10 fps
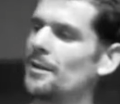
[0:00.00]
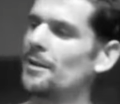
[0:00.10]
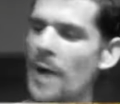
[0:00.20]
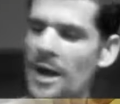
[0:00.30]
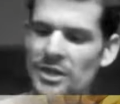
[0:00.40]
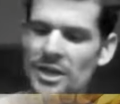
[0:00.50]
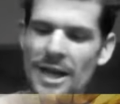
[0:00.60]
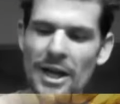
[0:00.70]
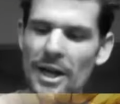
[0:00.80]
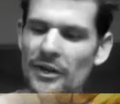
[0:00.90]
Wear shit
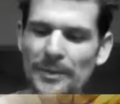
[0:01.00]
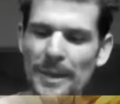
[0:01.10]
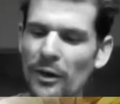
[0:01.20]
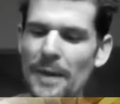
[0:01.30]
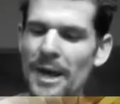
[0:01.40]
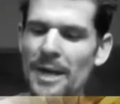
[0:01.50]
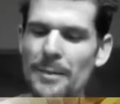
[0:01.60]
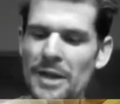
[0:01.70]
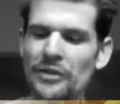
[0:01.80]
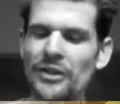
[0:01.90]
out. You don't need to spend a lot of money,
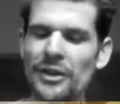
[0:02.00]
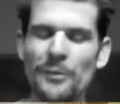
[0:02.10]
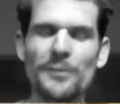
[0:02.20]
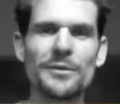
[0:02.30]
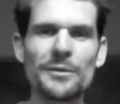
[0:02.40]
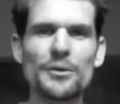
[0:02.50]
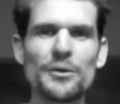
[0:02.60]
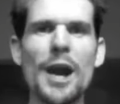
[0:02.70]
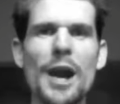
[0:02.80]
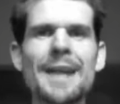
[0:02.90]
man. You just need to
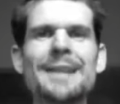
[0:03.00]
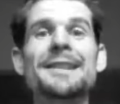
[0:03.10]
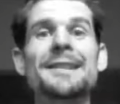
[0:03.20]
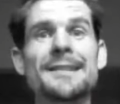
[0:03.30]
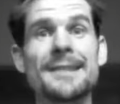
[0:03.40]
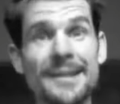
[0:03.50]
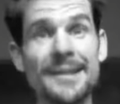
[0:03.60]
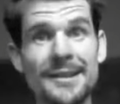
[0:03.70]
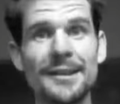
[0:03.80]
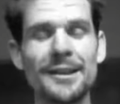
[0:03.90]
train
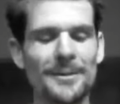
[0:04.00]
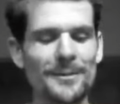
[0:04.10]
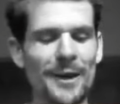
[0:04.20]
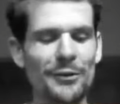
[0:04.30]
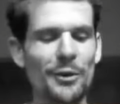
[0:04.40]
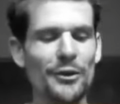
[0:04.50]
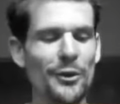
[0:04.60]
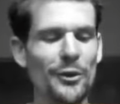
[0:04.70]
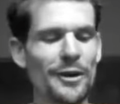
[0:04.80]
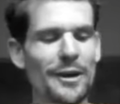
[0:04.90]
consistently. That's what we're doing.